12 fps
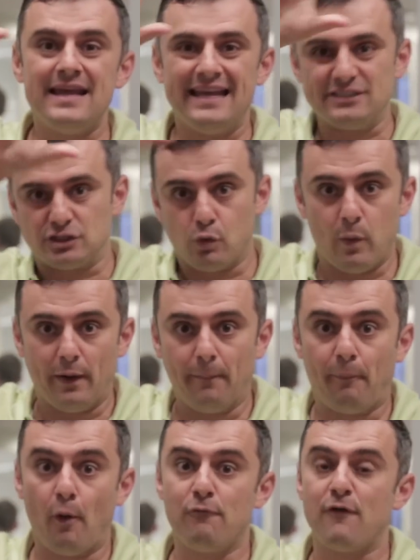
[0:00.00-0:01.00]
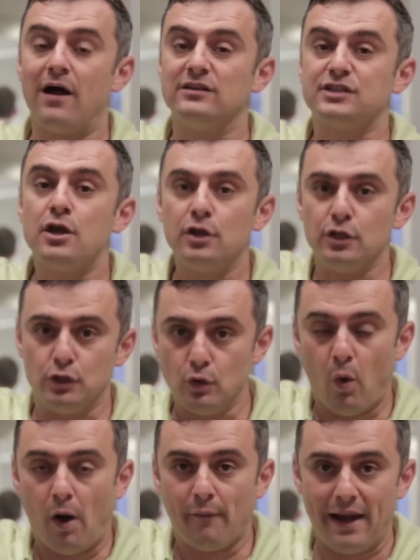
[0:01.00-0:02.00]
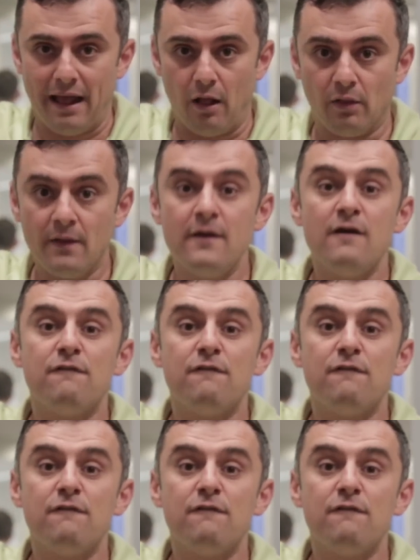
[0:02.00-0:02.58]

his Twitter profile's URL